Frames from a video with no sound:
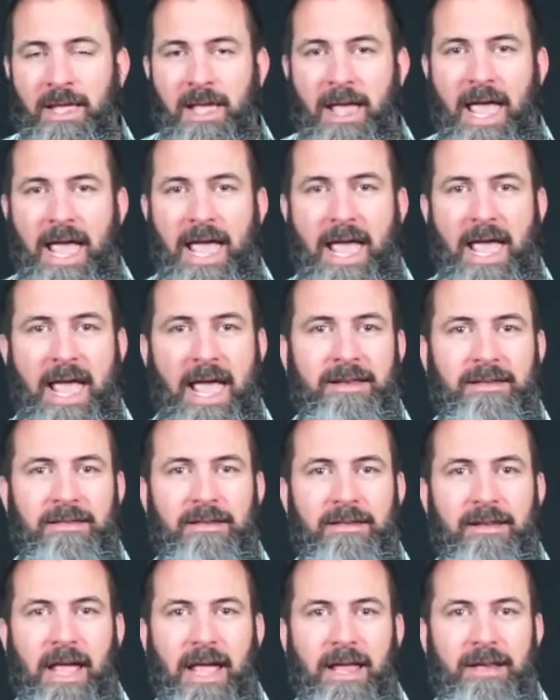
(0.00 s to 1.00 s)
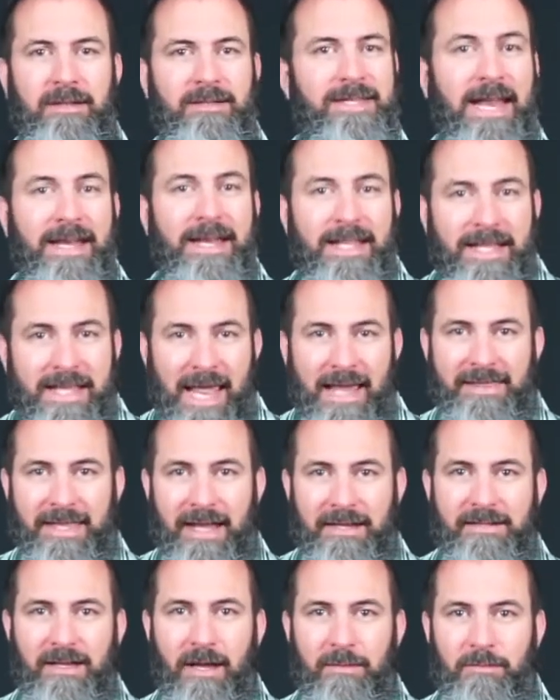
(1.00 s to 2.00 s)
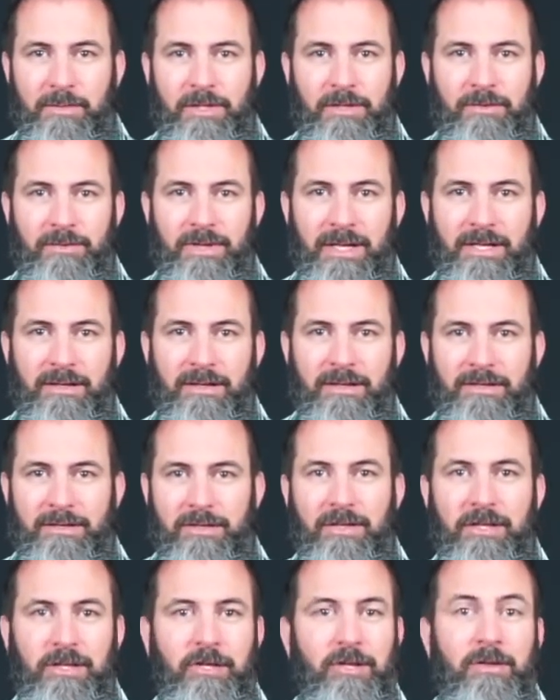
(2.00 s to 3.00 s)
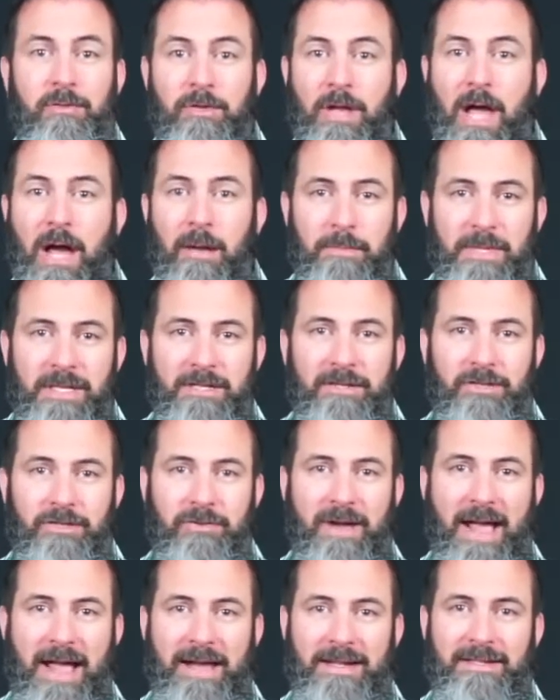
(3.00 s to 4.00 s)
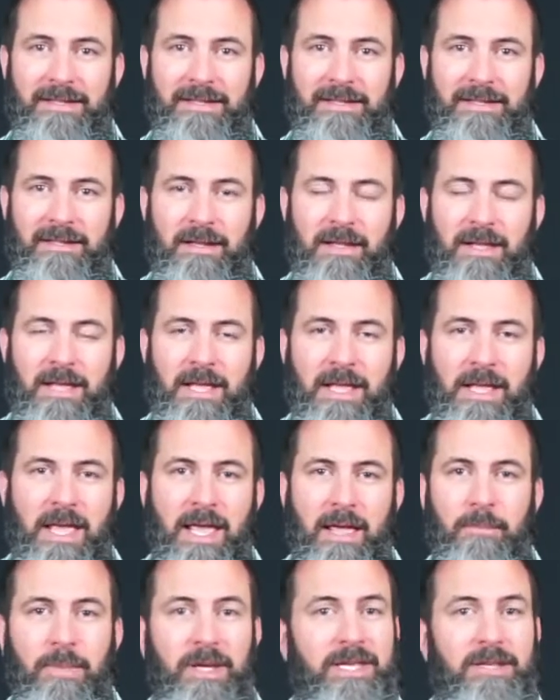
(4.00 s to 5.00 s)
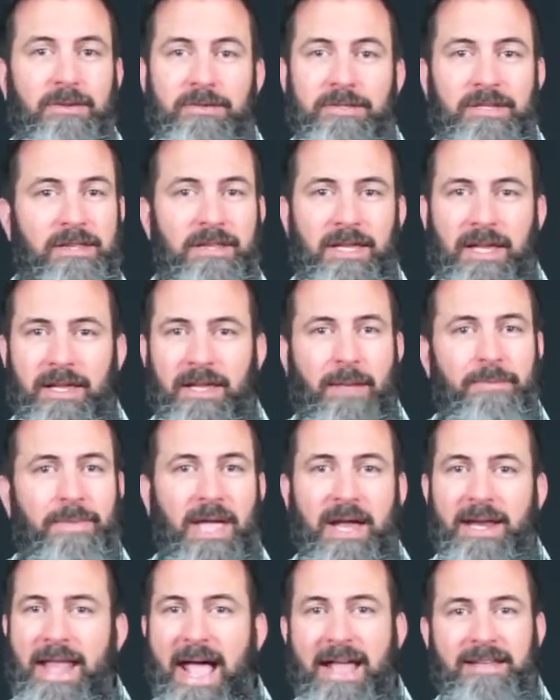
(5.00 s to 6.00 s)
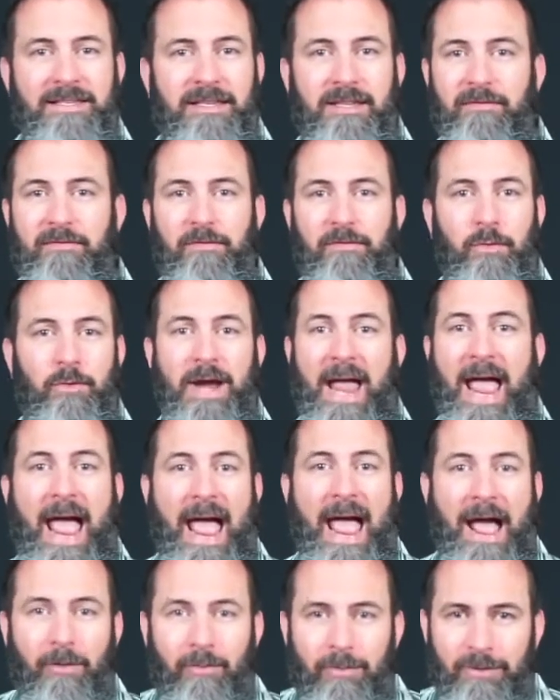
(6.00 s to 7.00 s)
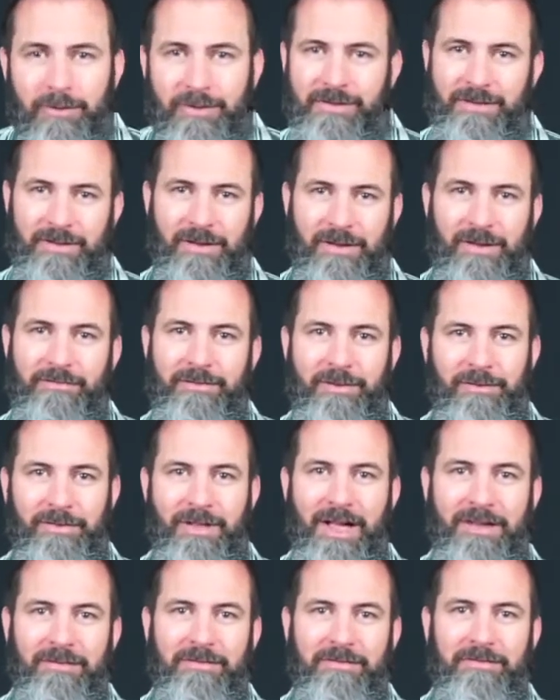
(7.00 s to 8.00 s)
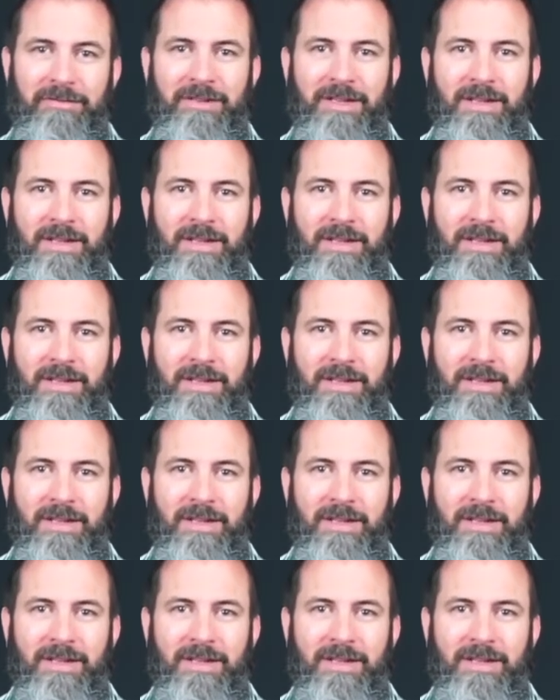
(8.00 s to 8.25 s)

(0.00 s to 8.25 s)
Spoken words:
and dedicate that time to it so that you cannot be distracted. But here's the thing. I'm not asking for hours of your life.